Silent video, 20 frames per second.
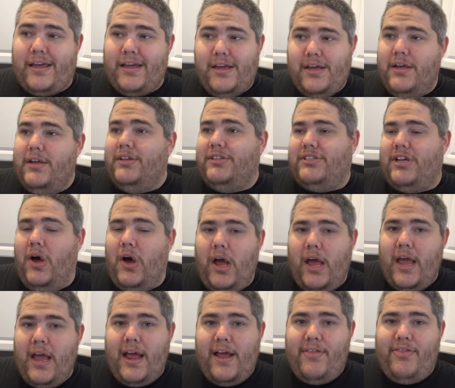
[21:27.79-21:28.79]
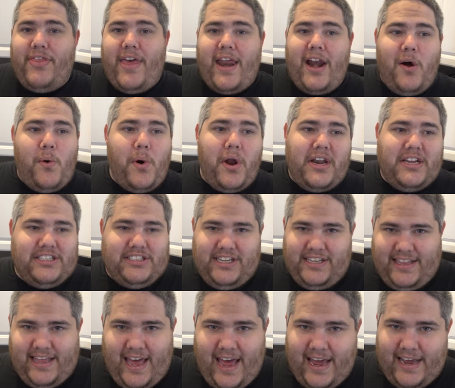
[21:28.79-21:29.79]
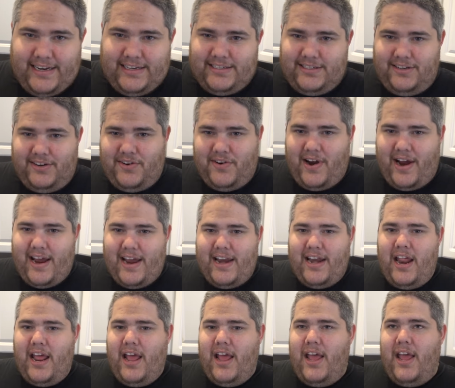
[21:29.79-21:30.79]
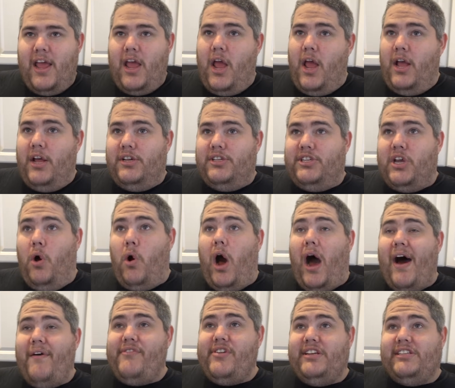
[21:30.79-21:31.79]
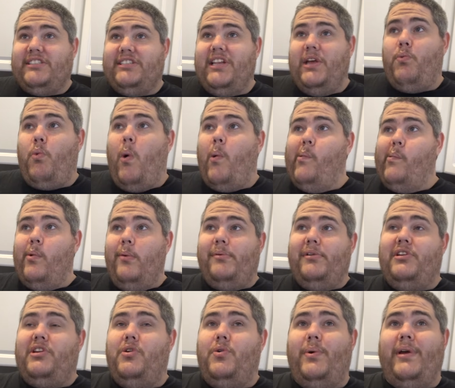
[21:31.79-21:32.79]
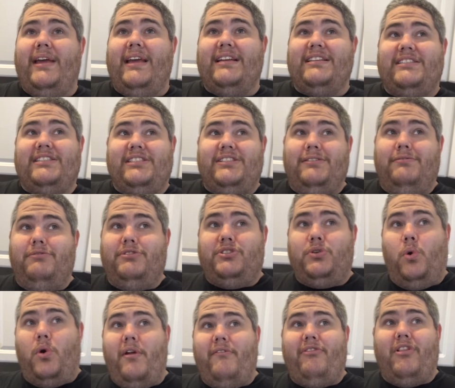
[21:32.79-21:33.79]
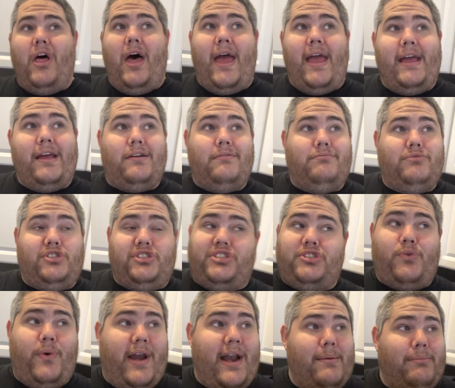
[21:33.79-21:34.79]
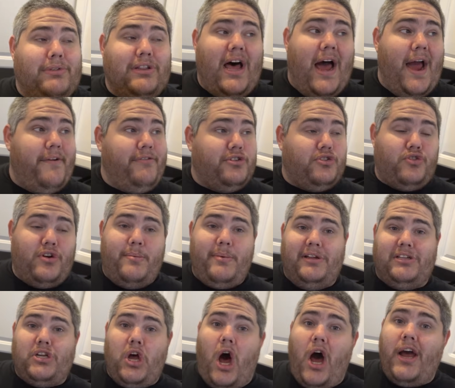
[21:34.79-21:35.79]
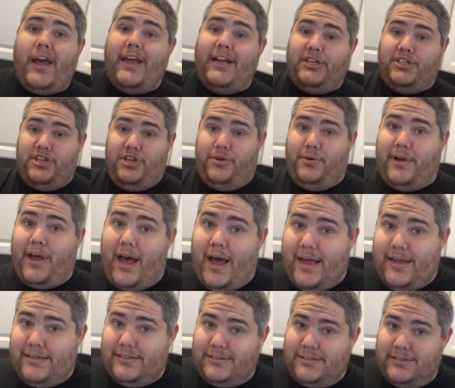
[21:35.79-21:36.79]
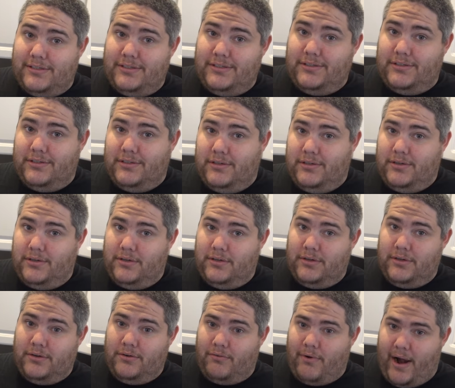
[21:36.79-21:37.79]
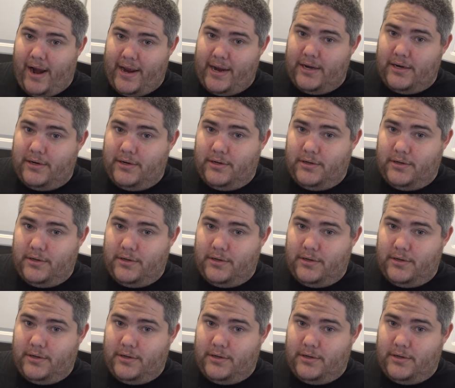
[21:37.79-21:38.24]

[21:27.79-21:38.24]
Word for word: So they don't want to see that, all right? so obviously, what we would be doing is sort of like just straight up live streaming, talking to you guys, right?